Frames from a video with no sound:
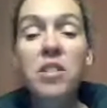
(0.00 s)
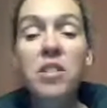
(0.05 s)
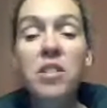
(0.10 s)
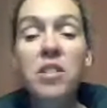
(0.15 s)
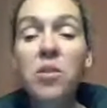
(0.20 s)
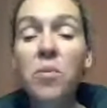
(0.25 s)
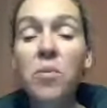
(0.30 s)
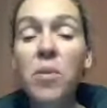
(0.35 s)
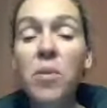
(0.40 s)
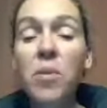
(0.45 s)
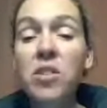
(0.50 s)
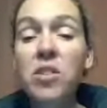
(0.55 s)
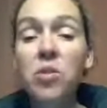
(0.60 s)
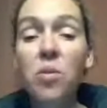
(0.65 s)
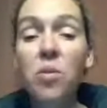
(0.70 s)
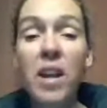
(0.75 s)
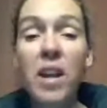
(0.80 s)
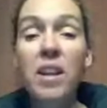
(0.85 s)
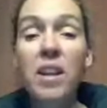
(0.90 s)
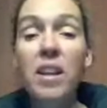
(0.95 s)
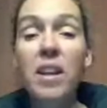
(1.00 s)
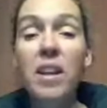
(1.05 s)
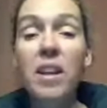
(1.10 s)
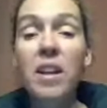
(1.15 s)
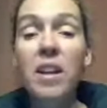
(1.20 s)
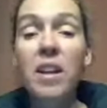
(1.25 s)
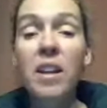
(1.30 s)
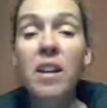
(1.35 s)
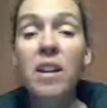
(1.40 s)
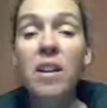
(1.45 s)
this is another one that's
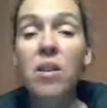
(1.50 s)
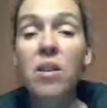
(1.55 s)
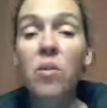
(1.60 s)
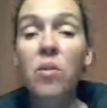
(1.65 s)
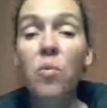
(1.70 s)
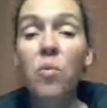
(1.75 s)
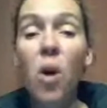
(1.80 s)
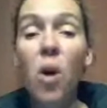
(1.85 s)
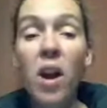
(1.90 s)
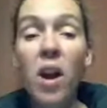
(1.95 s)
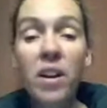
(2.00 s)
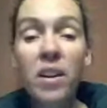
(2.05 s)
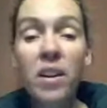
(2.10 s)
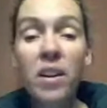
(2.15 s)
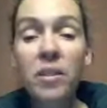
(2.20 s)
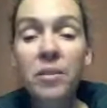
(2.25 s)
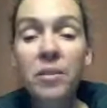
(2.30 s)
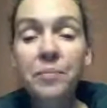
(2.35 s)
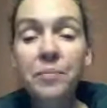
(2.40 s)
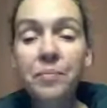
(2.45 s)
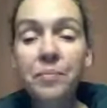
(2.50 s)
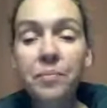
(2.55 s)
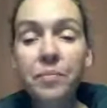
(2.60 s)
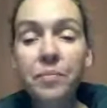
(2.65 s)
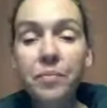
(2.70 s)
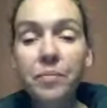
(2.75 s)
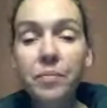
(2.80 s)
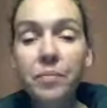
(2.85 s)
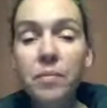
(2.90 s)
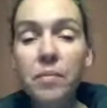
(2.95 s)
great in
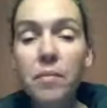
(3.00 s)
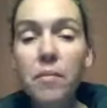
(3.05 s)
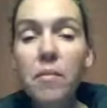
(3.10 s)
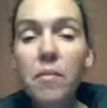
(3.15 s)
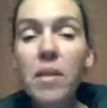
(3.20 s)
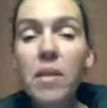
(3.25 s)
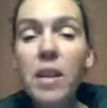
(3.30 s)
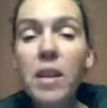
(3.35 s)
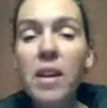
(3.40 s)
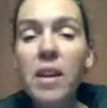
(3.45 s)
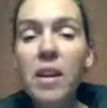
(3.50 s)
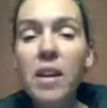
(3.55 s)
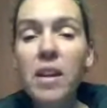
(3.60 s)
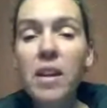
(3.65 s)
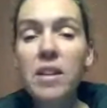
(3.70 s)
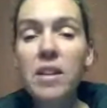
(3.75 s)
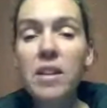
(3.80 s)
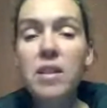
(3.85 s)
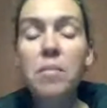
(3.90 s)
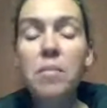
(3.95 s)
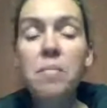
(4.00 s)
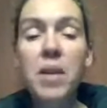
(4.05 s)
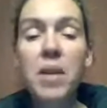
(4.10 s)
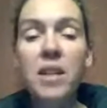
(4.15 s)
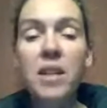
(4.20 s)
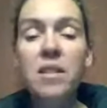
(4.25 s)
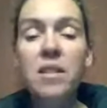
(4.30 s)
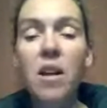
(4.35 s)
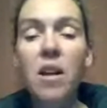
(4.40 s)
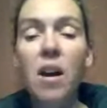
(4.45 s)
water. It is a
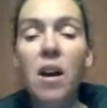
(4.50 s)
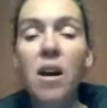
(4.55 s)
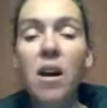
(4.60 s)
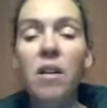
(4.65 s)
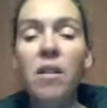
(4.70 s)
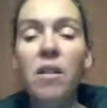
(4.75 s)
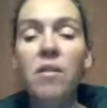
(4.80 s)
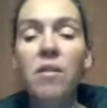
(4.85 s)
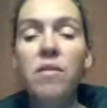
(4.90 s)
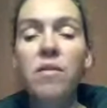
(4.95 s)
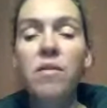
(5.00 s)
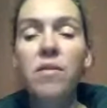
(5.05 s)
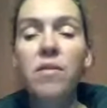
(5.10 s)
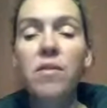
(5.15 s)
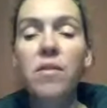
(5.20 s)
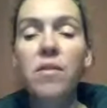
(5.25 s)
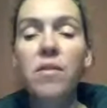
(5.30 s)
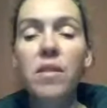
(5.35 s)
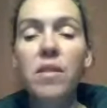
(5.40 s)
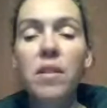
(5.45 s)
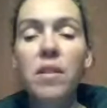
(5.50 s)
mix of